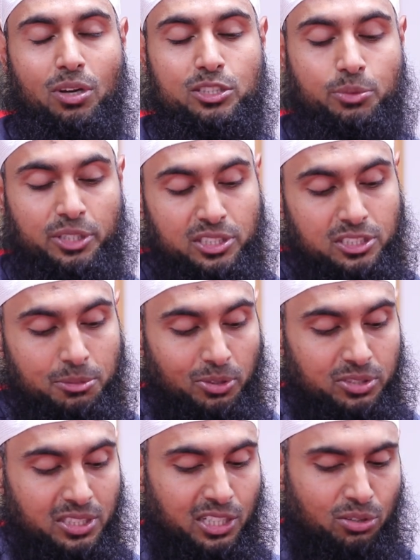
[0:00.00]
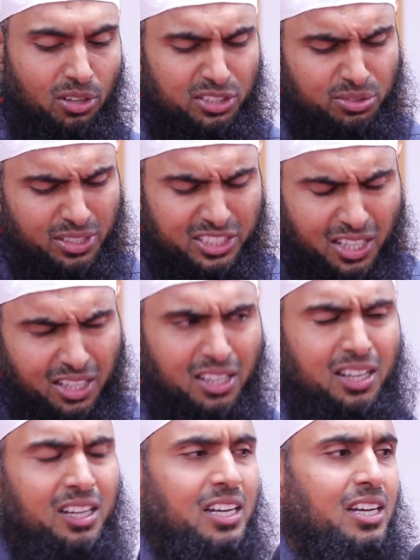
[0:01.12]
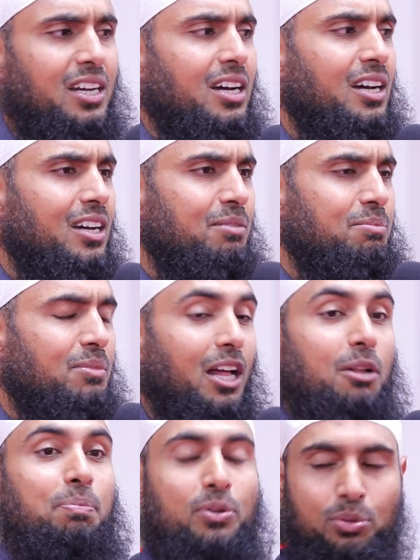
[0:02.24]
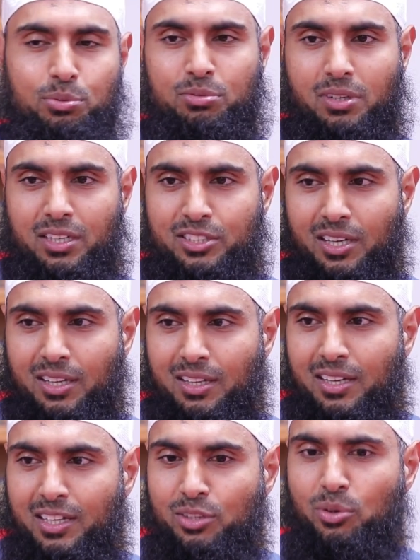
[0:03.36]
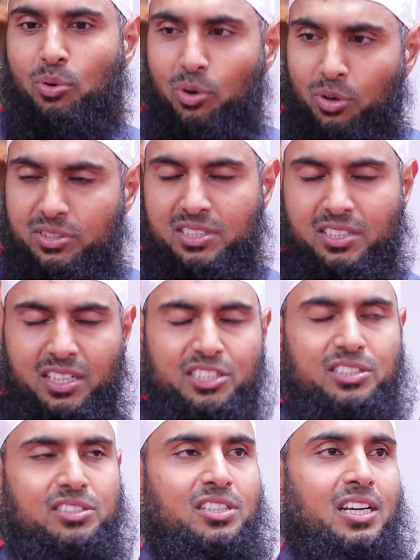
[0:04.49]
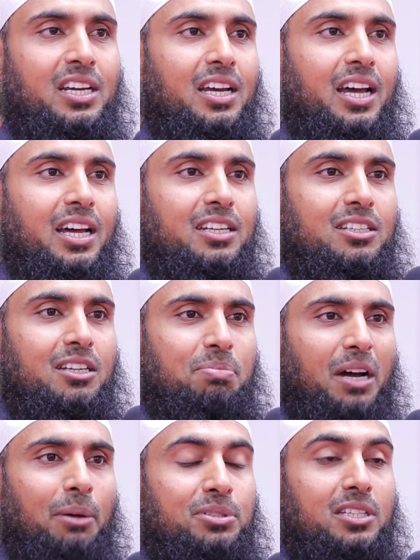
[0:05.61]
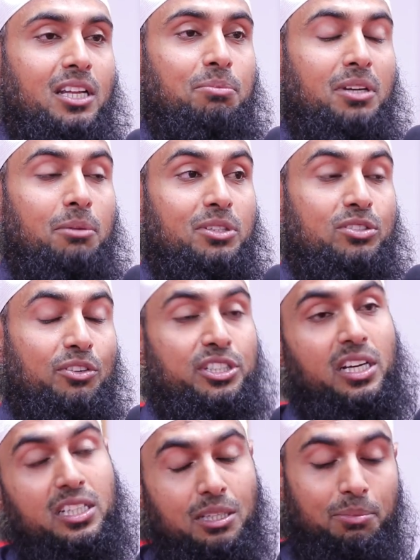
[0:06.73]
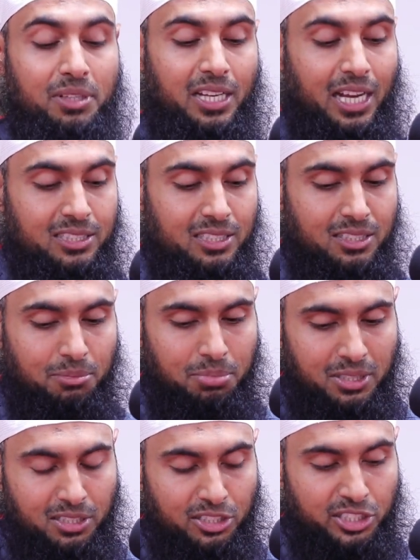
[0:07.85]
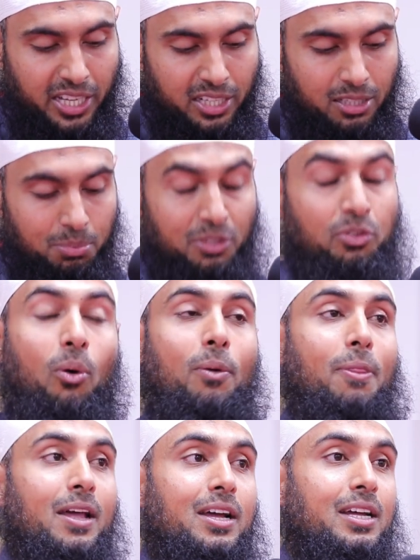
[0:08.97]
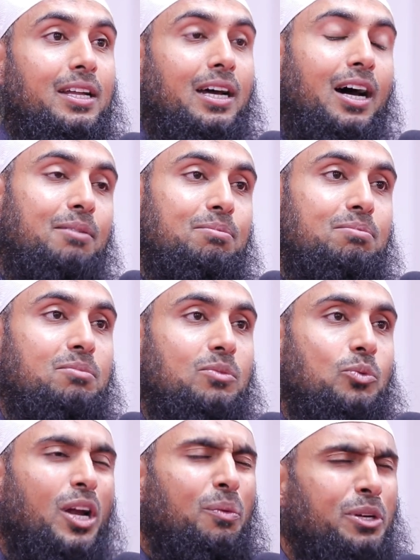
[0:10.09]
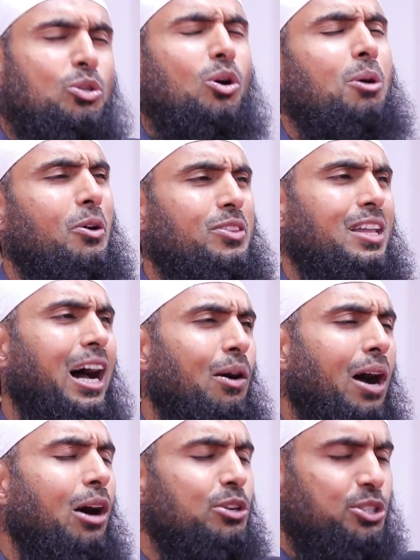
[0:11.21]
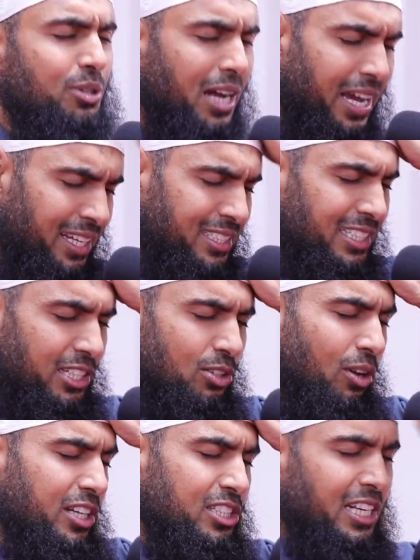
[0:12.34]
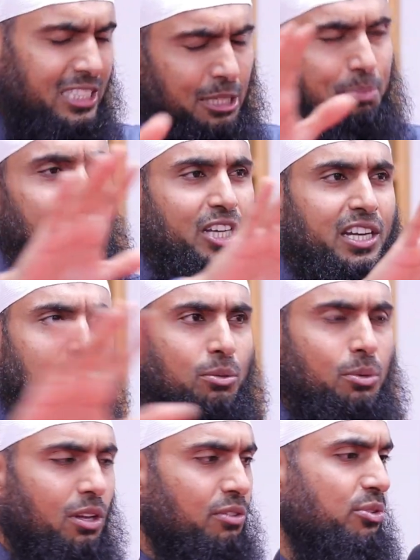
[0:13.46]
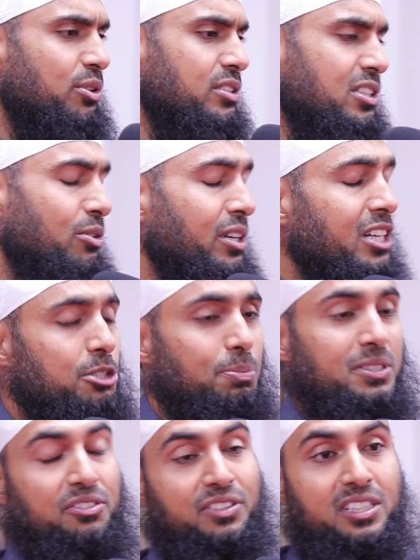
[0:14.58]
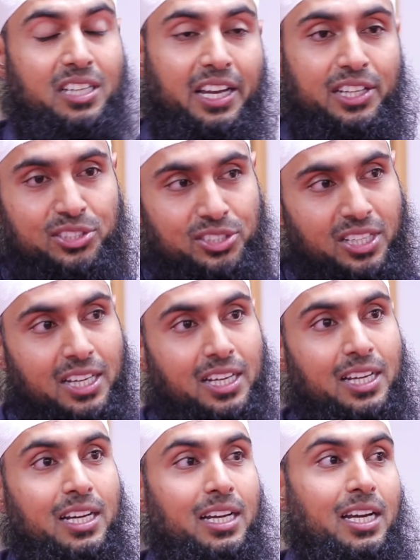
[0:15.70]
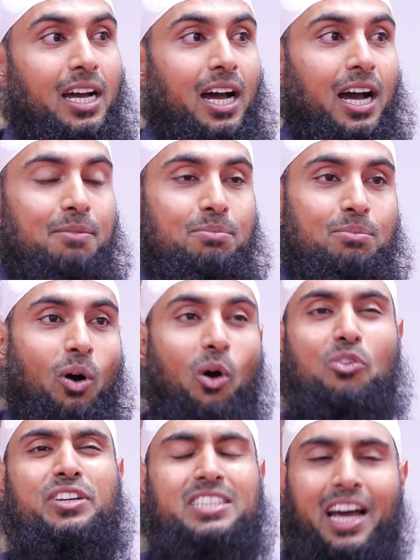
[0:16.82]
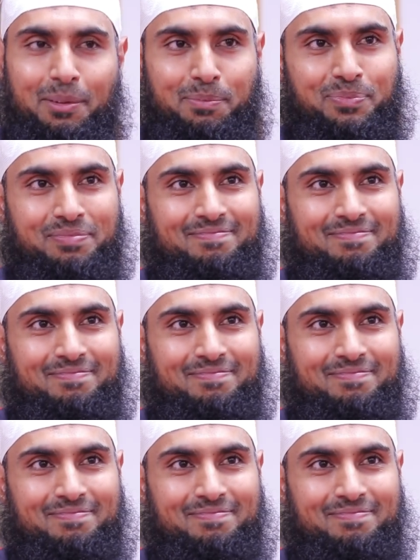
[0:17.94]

who ask questions about seeking knowledge, so inshallah, help you, inshallah, in your considerations. And perhaps it can be a means of sharing something that hasn't been shared before. When we talk about the how should I seek knowledge? Let's keep it general without focusing on any specific science. Over time,